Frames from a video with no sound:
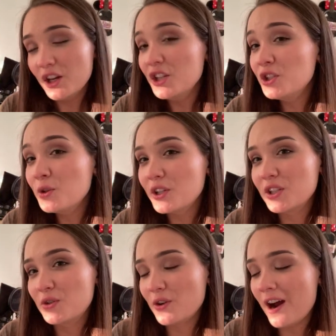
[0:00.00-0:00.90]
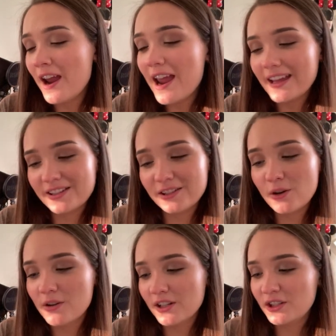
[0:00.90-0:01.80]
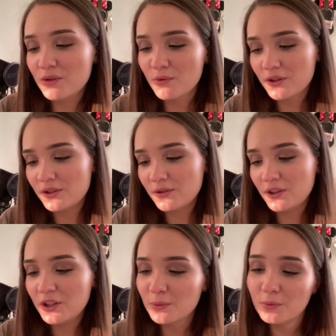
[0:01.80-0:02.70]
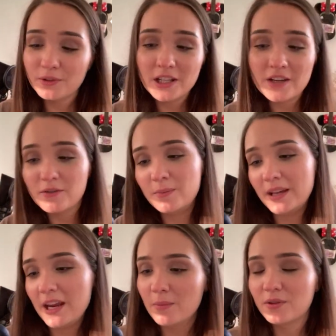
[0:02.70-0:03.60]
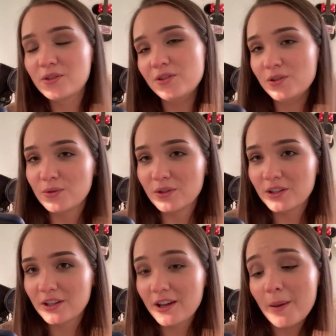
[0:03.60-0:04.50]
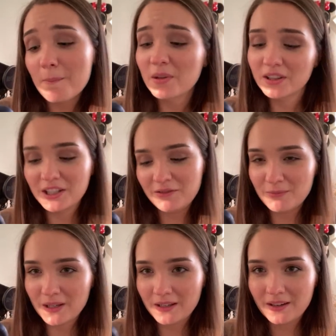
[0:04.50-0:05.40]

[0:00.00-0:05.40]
you can try as long as you want to, you will never be able to do it. Believe me.